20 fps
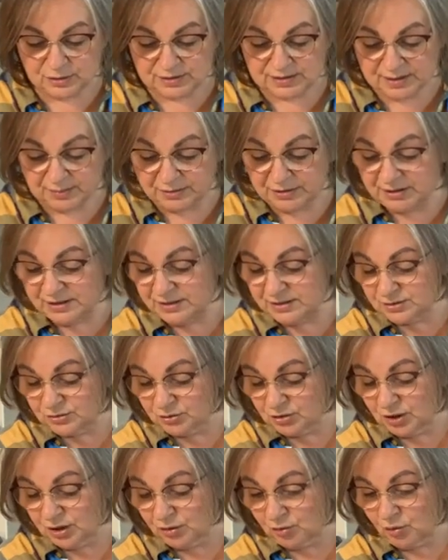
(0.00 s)
So some of
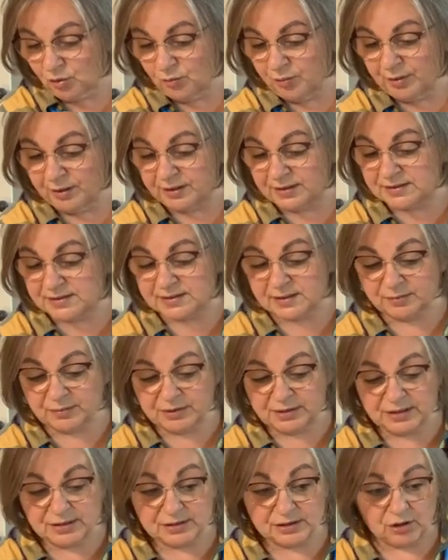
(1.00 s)
these are not open and
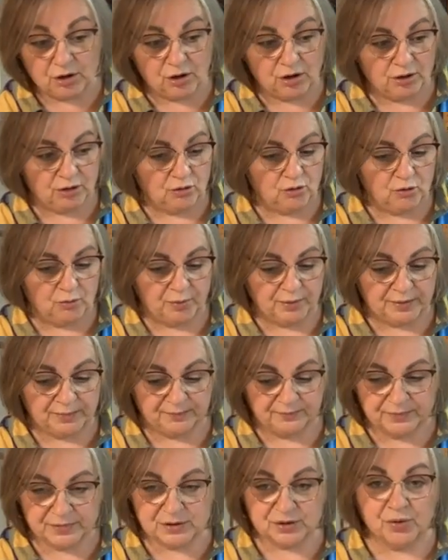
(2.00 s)
some of these are
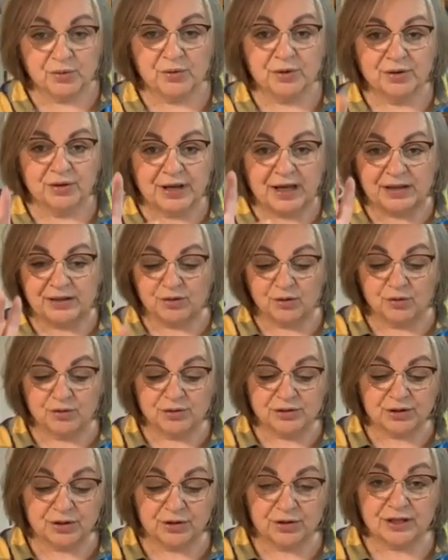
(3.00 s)
open. So, okay,
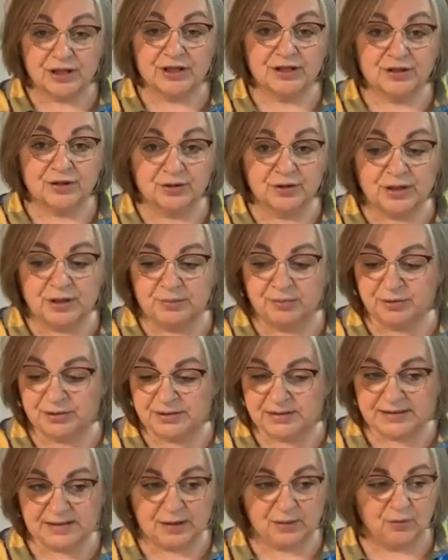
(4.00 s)
those are the
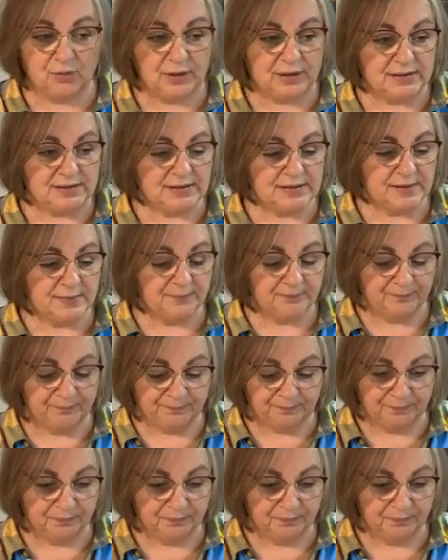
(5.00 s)
30% ones.